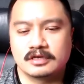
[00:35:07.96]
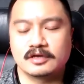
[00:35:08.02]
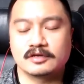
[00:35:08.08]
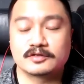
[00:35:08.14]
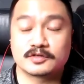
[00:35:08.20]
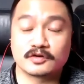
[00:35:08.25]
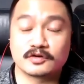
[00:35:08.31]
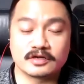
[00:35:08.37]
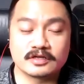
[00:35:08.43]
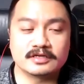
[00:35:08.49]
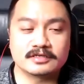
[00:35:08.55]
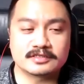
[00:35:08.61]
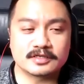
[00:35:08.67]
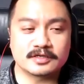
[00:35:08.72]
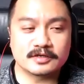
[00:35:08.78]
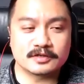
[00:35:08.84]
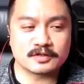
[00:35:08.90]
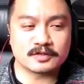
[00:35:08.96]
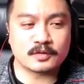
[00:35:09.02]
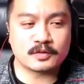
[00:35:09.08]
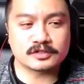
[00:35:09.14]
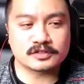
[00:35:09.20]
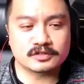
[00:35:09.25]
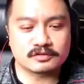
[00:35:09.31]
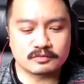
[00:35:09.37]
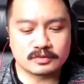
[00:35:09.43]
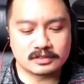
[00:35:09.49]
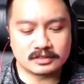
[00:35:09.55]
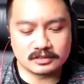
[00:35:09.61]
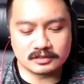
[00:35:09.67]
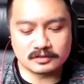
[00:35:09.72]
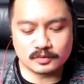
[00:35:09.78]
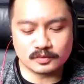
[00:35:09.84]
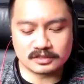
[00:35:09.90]
sorry, is the question with
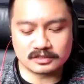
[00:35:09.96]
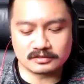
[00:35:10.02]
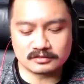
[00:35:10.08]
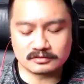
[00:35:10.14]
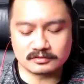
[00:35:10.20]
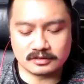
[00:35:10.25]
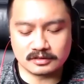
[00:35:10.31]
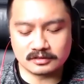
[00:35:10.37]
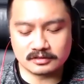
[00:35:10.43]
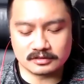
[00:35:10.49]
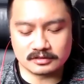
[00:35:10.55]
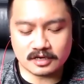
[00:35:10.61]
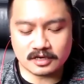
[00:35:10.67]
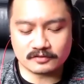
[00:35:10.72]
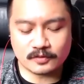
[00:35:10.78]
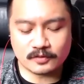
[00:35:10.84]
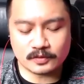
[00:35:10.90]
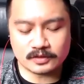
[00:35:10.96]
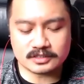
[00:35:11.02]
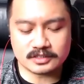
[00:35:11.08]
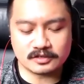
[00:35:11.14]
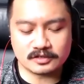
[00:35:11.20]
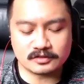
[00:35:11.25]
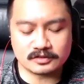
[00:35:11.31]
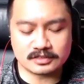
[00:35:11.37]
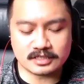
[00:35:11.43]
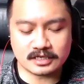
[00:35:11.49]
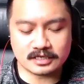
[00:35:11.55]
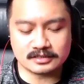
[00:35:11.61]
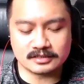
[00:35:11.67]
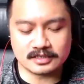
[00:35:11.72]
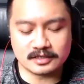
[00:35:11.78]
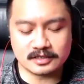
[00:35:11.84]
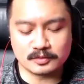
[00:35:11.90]
the not focusing on the tech
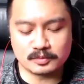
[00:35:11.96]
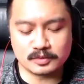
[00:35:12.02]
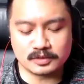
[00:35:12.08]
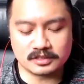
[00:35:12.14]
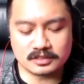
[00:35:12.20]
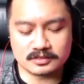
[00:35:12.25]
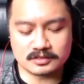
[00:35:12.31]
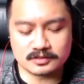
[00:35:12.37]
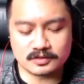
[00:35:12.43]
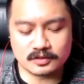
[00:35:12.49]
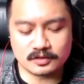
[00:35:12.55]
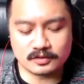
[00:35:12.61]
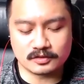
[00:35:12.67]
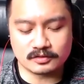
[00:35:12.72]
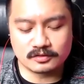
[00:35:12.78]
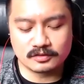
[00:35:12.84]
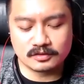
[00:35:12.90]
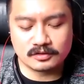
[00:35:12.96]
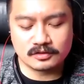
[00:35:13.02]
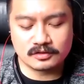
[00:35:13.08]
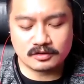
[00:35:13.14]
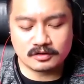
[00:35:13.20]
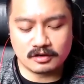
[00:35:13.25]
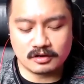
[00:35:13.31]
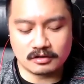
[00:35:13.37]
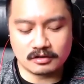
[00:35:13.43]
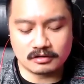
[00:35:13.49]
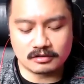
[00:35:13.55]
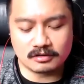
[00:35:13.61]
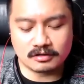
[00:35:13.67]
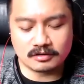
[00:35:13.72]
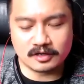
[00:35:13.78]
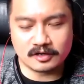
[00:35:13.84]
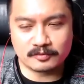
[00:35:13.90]
and data because there are
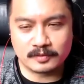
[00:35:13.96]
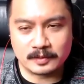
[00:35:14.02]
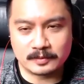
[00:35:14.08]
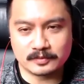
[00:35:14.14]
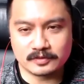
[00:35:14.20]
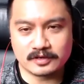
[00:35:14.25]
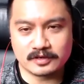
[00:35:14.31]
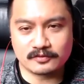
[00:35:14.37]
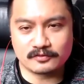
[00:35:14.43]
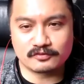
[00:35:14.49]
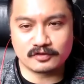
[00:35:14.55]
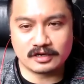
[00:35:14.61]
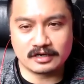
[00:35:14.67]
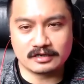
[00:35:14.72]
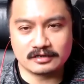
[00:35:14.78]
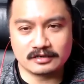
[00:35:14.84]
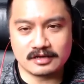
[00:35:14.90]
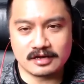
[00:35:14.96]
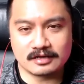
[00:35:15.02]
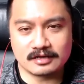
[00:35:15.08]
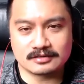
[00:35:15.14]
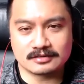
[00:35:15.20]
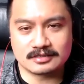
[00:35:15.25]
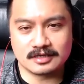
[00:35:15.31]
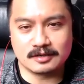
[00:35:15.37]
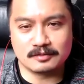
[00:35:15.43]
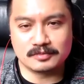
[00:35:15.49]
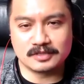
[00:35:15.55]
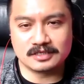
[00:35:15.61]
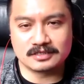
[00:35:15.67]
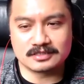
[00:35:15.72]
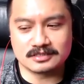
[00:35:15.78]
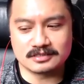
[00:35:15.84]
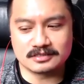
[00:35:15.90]
a lot of people that are afraid that
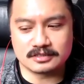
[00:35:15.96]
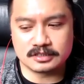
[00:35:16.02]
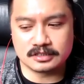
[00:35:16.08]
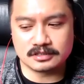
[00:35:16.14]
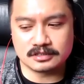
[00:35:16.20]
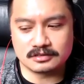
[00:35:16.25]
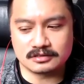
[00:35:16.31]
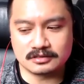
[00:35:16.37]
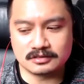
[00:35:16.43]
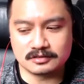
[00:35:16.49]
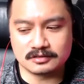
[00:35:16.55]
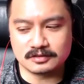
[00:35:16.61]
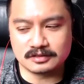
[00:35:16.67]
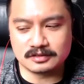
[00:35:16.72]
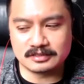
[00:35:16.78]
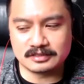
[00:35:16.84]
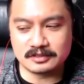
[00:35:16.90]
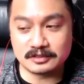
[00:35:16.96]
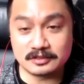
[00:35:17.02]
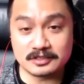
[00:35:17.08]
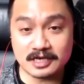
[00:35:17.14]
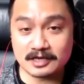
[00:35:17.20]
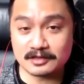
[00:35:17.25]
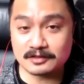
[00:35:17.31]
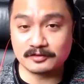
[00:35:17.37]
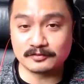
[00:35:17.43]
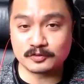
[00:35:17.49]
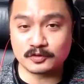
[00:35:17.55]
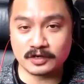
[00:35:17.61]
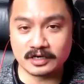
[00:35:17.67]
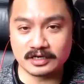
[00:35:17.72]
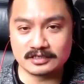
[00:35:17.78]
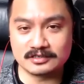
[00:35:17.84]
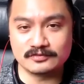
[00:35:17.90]
this is the death of
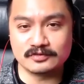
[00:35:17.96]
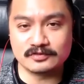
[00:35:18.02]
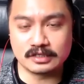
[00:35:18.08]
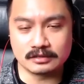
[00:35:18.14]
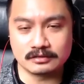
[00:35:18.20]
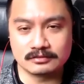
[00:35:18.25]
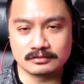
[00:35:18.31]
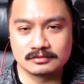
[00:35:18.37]
creativity?